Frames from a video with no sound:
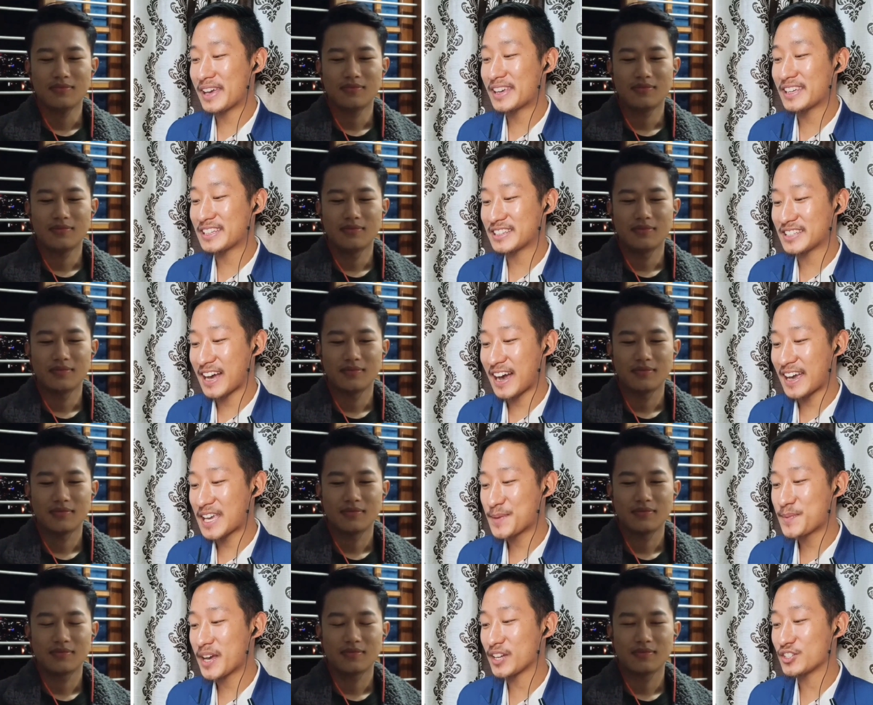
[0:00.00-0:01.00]
Speaker 1: back in
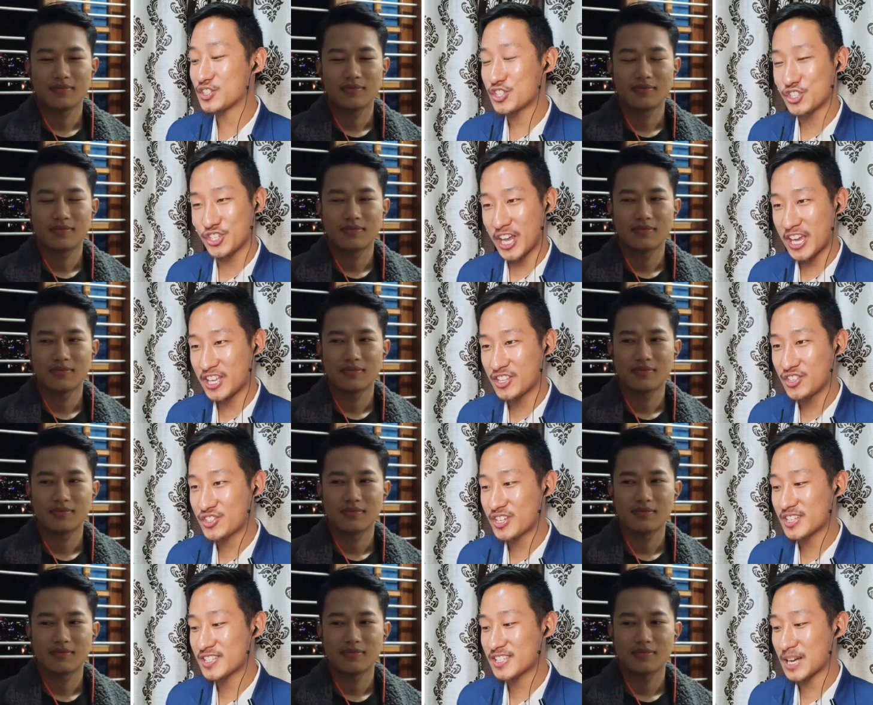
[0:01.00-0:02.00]
time and
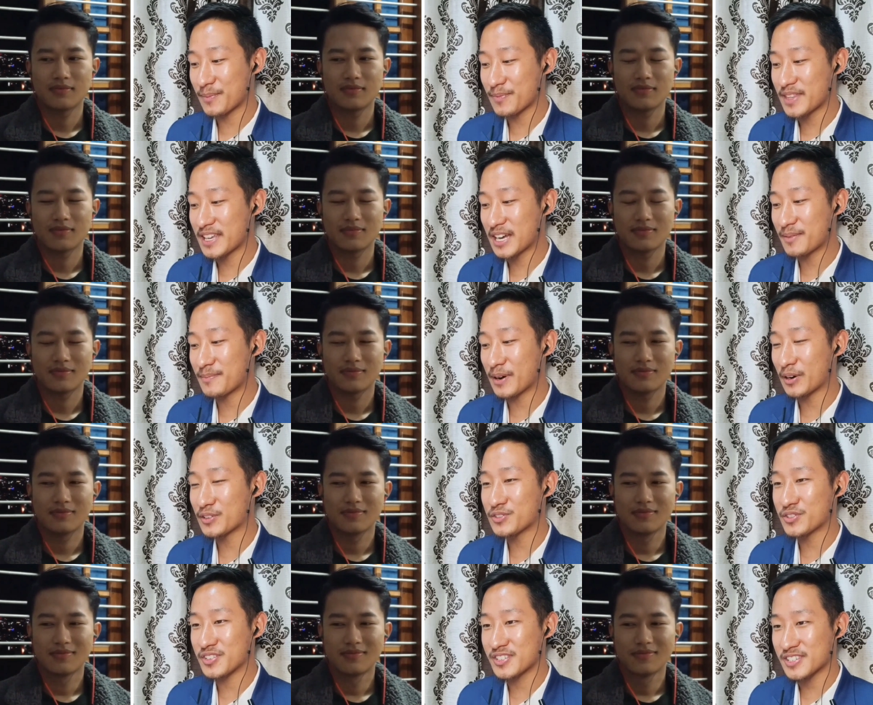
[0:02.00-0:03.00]
change something
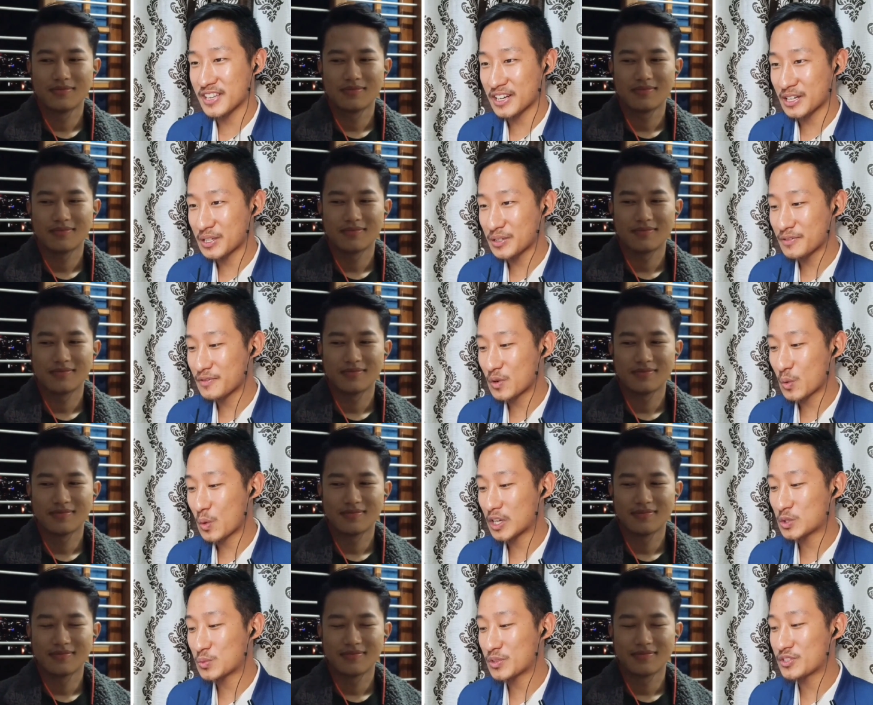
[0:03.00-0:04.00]
about yourself,
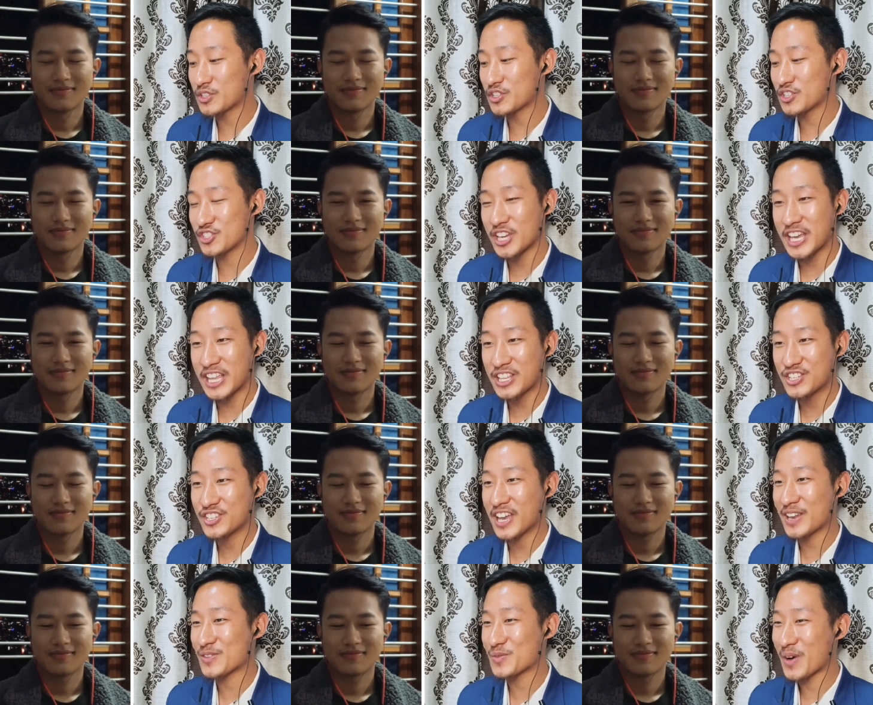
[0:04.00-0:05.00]
what would you
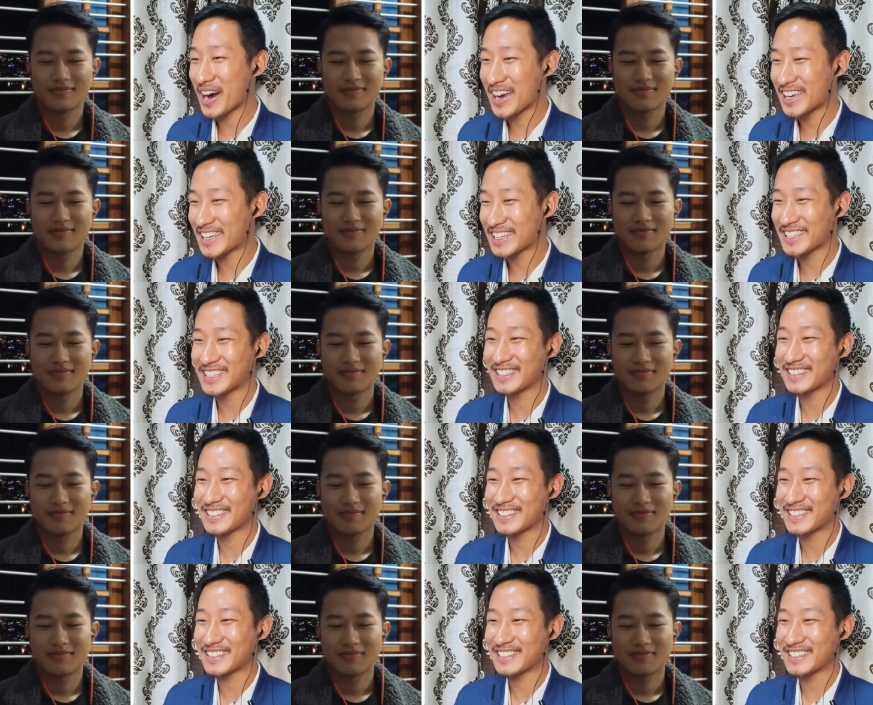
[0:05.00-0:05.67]
change and why?